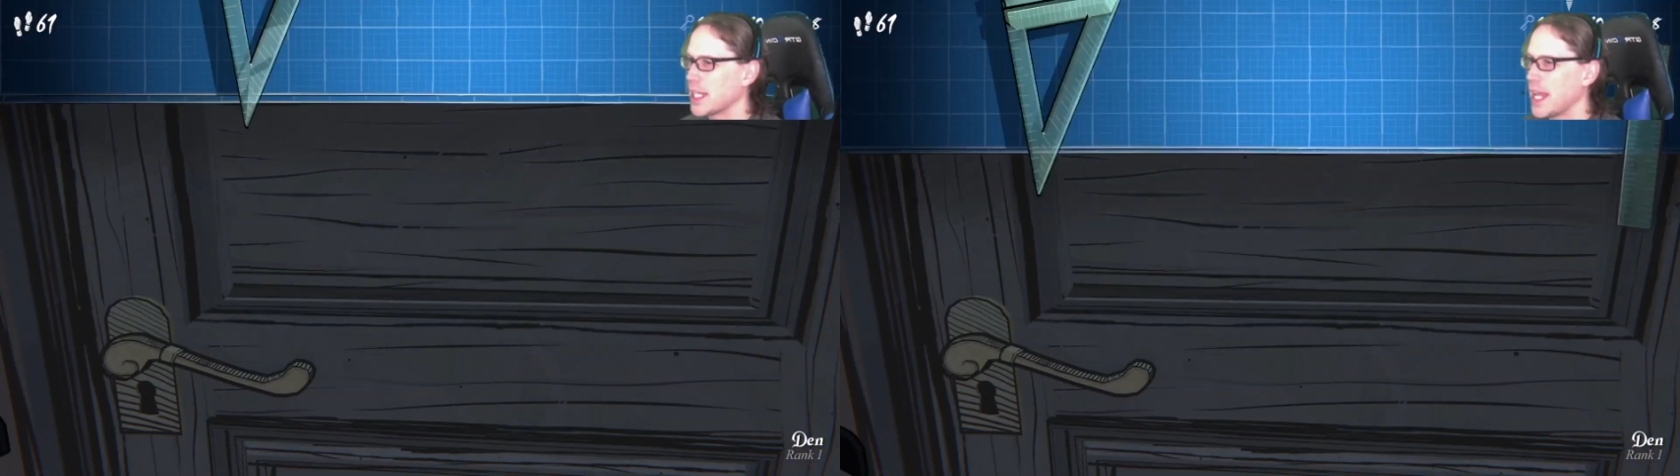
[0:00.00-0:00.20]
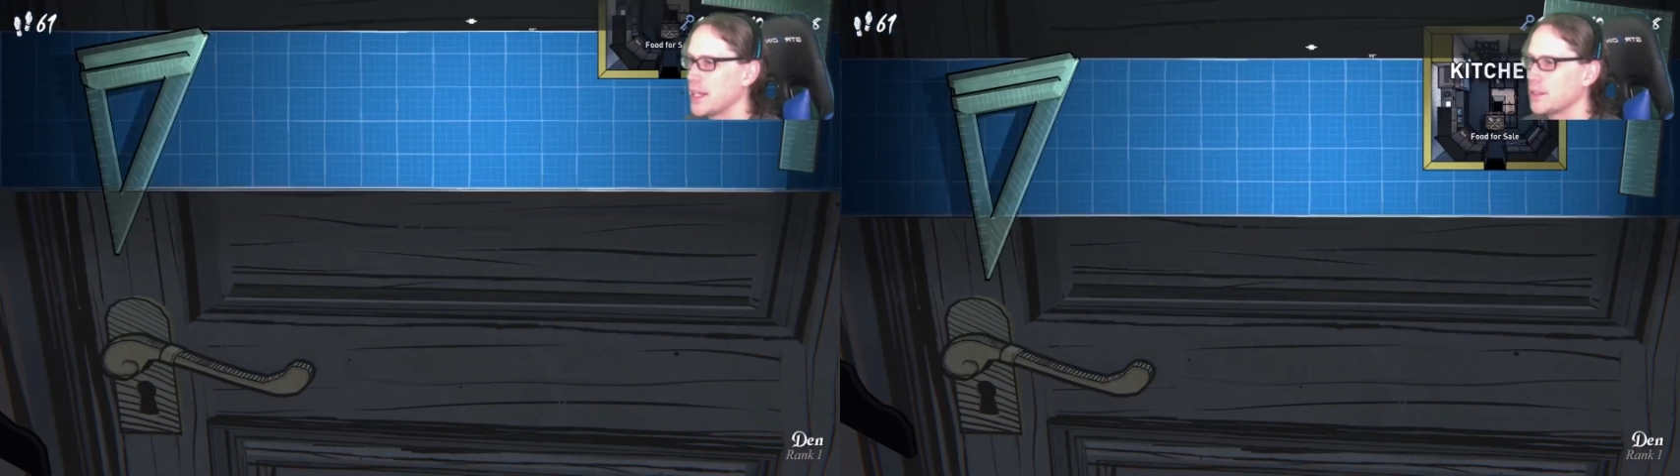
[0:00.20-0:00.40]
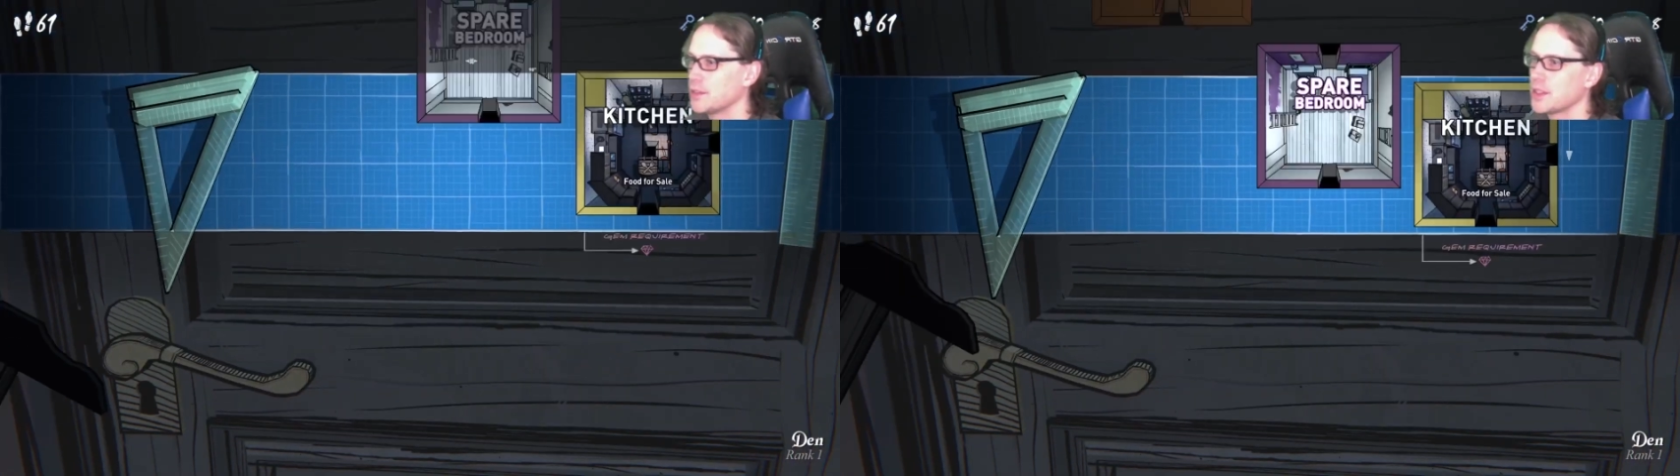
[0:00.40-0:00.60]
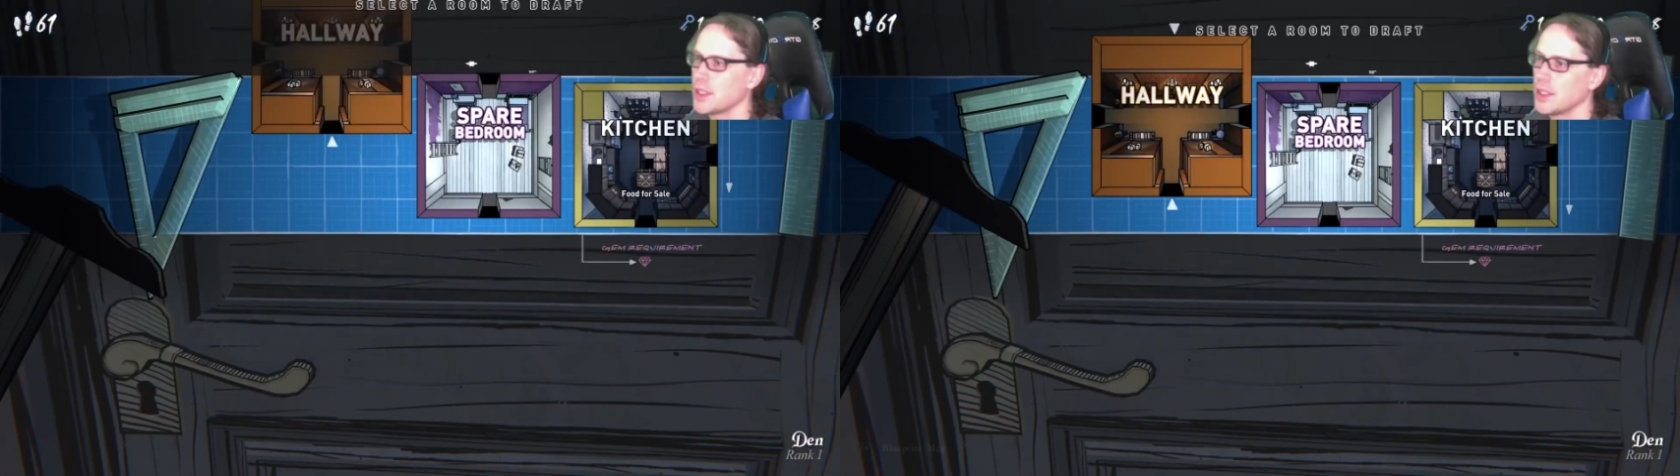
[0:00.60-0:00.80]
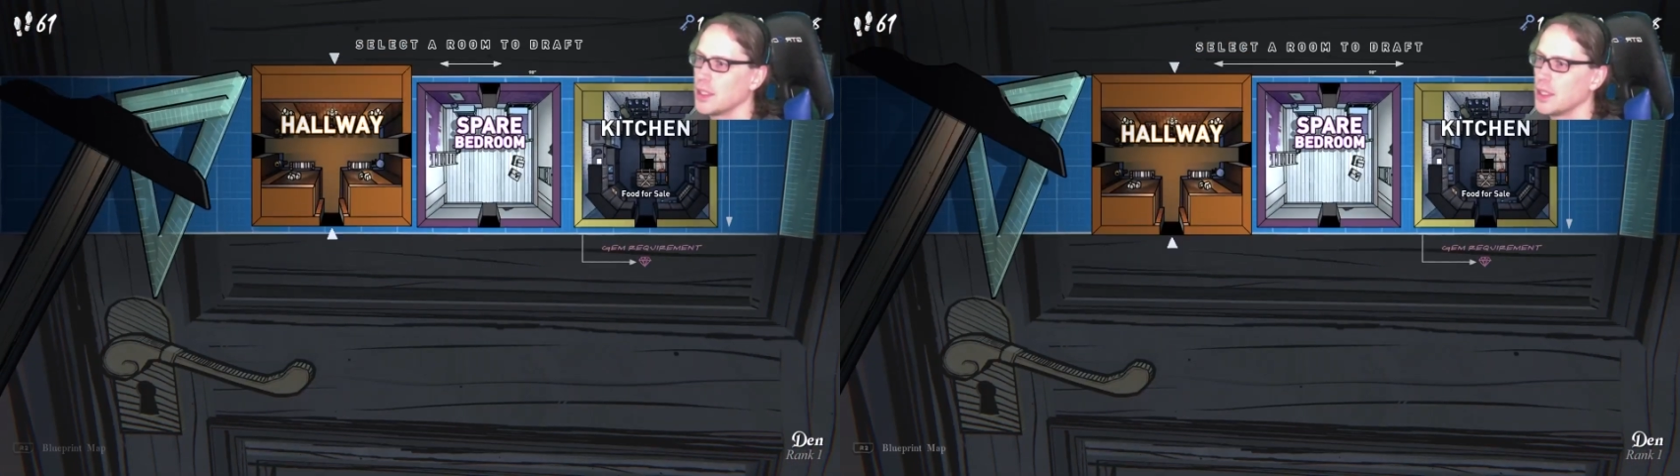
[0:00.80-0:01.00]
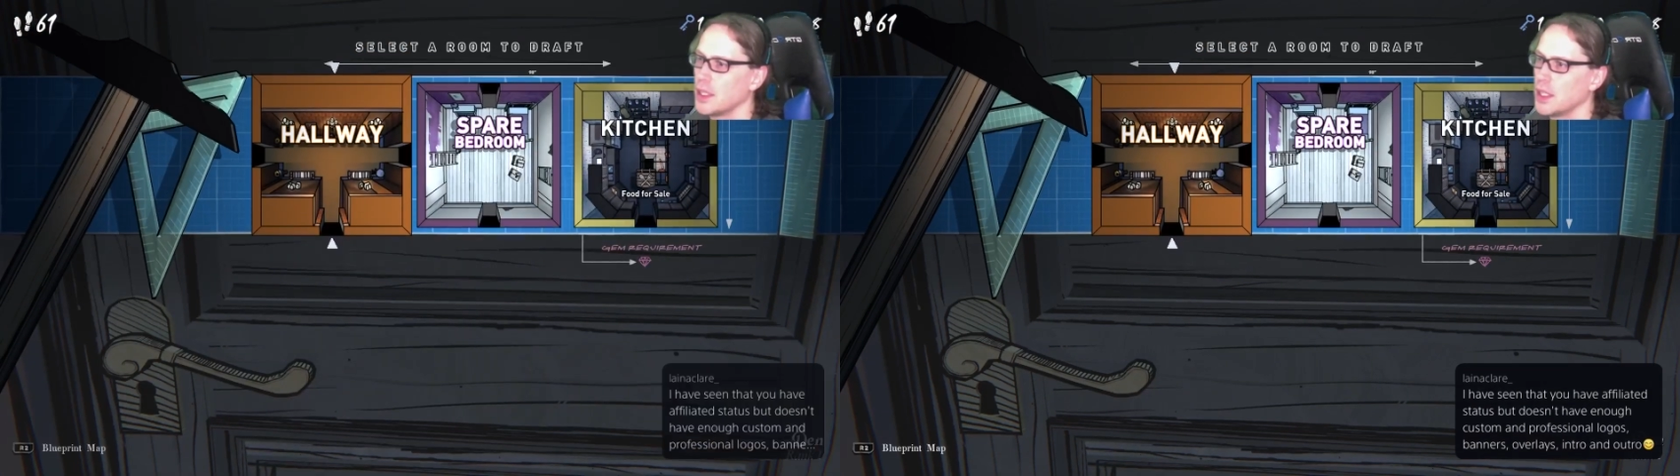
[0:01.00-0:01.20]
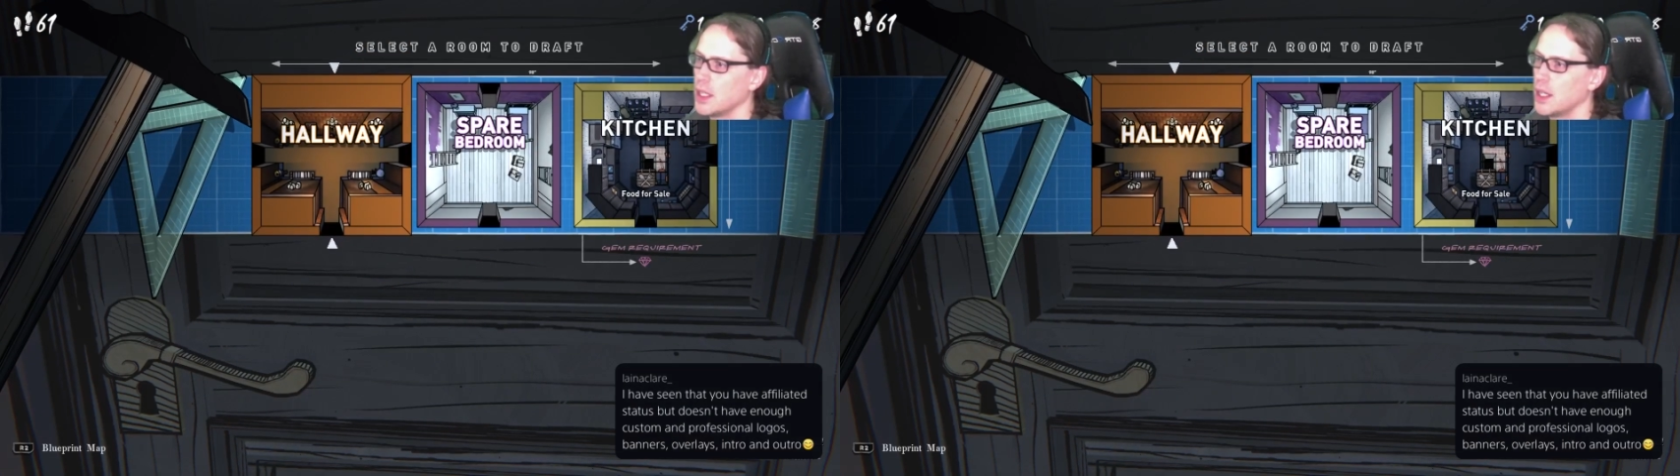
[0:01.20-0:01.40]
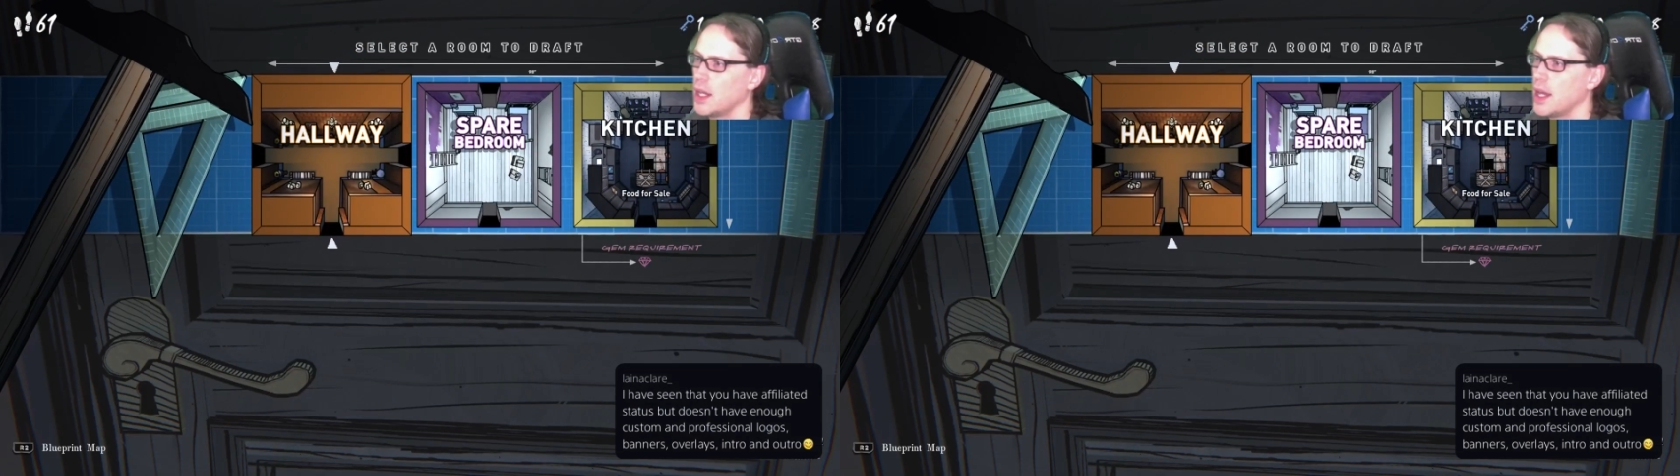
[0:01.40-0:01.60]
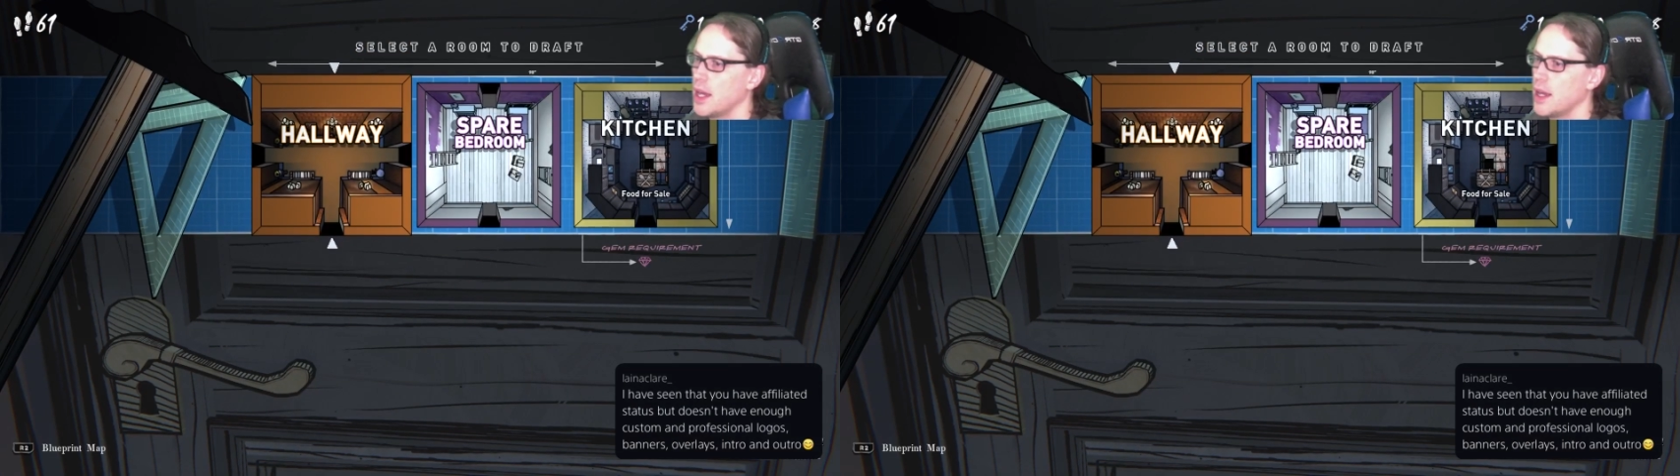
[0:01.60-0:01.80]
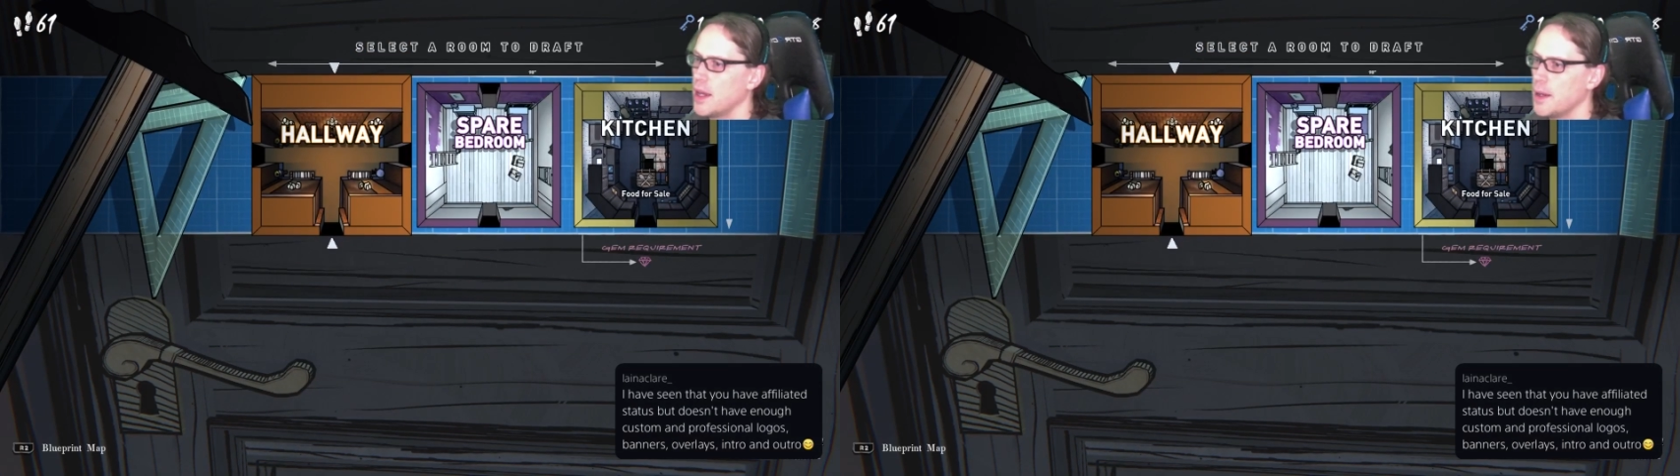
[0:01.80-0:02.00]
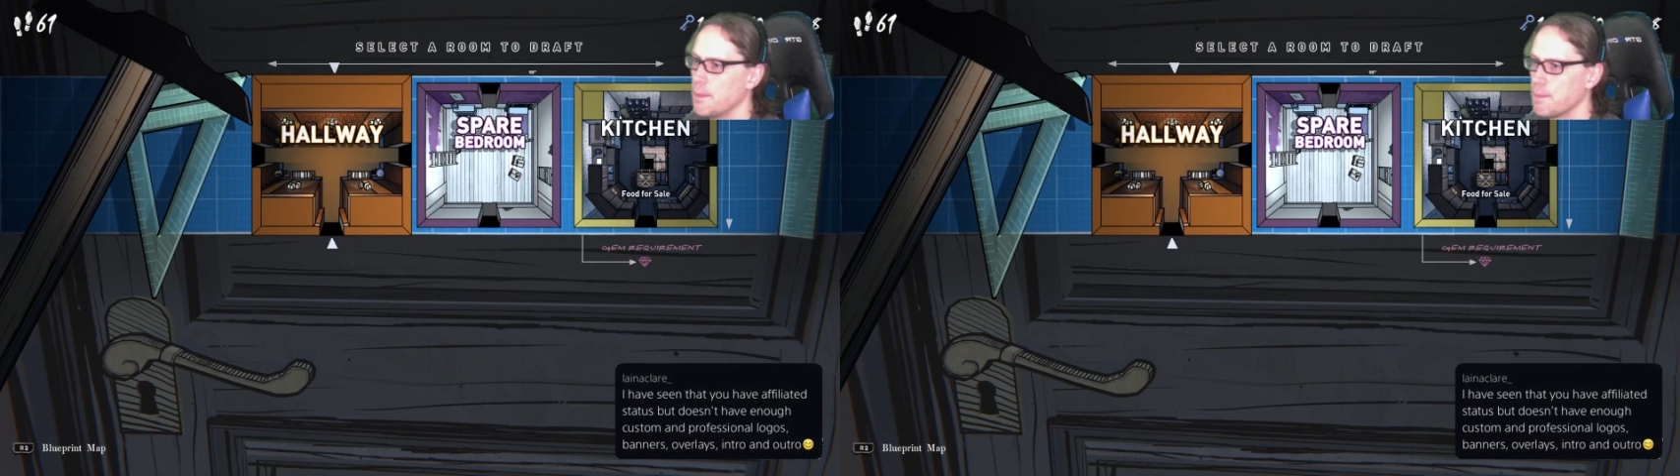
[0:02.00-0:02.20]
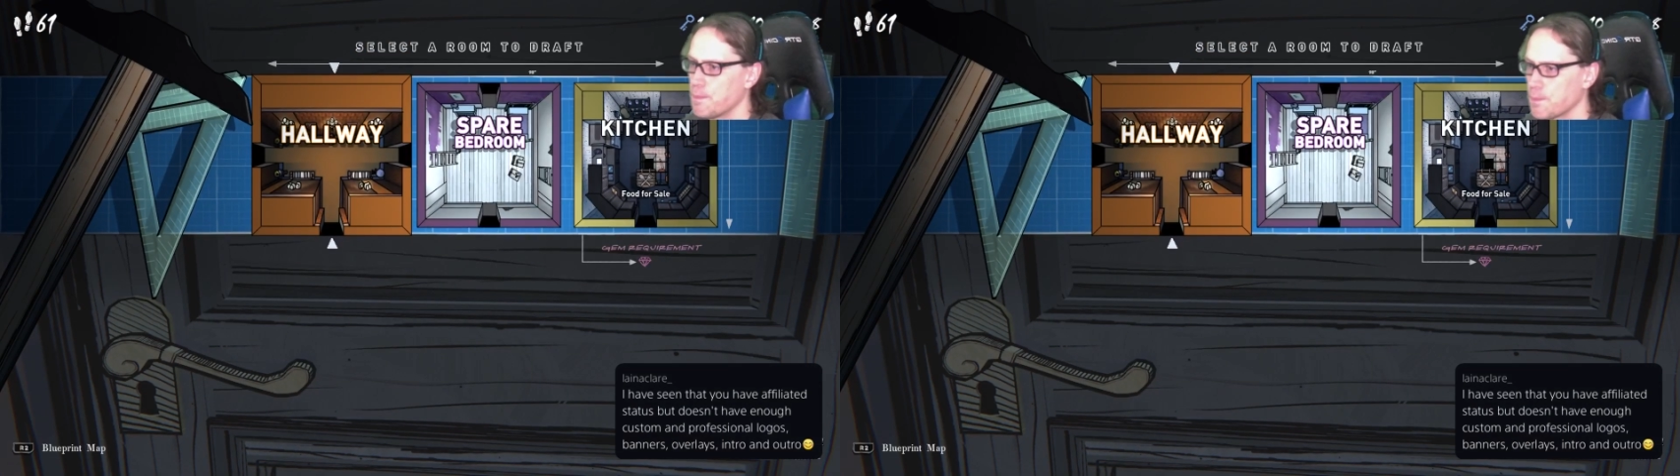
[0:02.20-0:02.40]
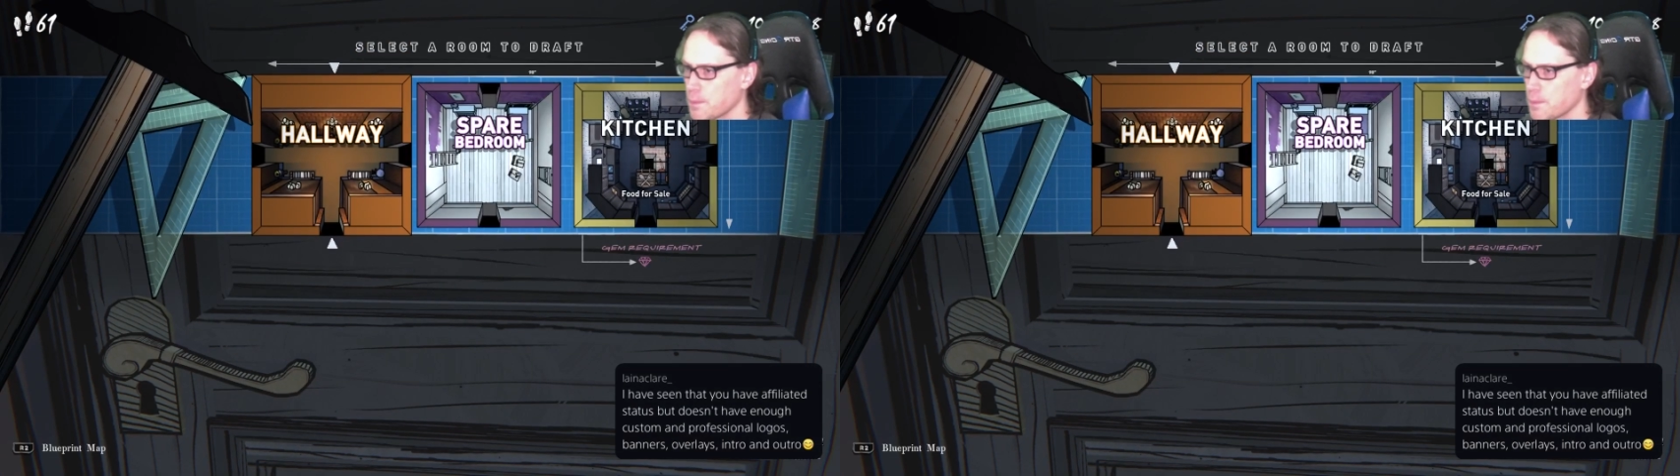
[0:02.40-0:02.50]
candles. See